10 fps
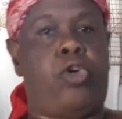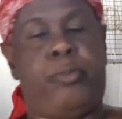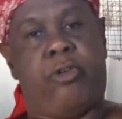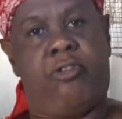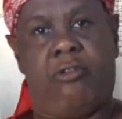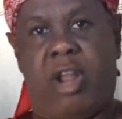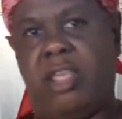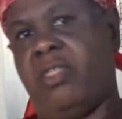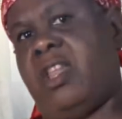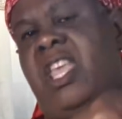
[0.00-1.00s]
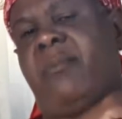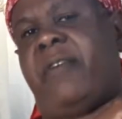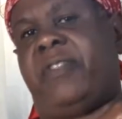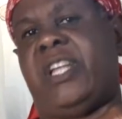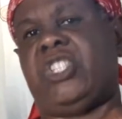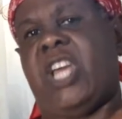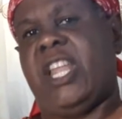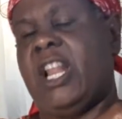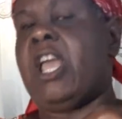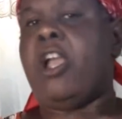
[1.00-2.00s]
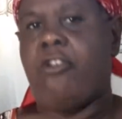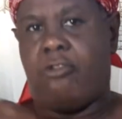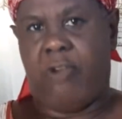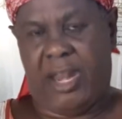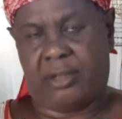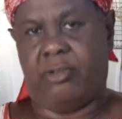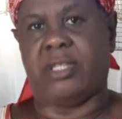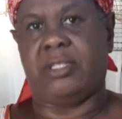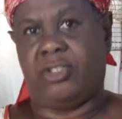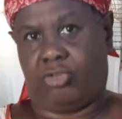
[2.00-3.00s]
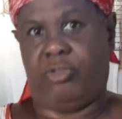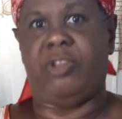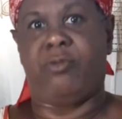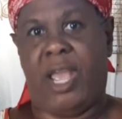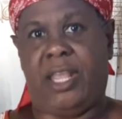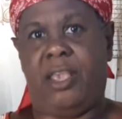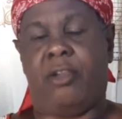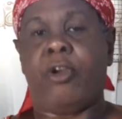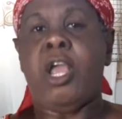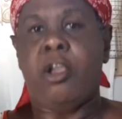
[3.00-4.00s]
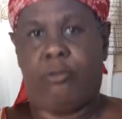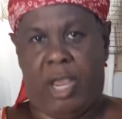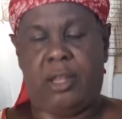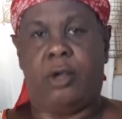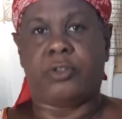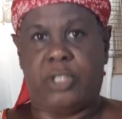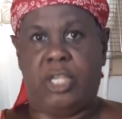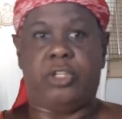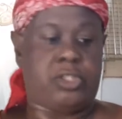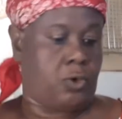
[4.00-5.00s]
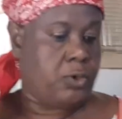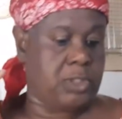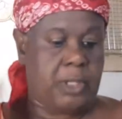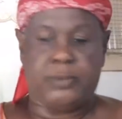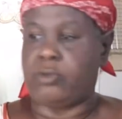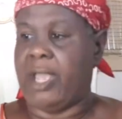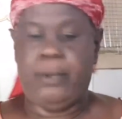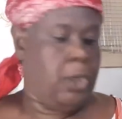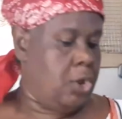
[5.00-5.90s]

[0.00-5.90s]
We'll be running the name of that channel right across the screen right here right now, so you just go subscribe.